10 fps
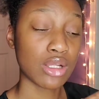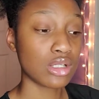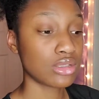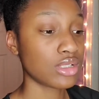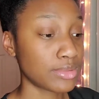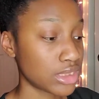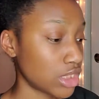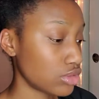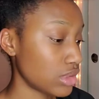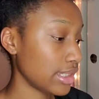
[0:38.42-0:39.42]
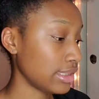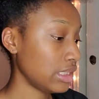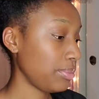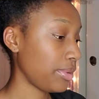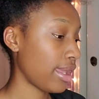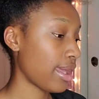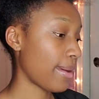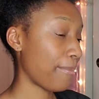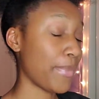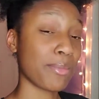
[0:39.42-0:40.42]
Subscribe to the channel so I can keep
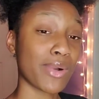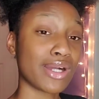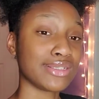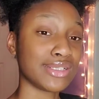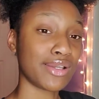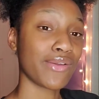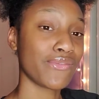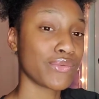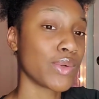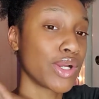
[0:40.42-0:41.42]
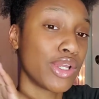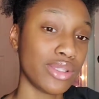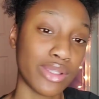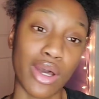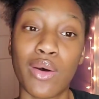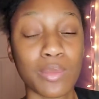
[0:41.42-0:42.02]
making more content for y'all.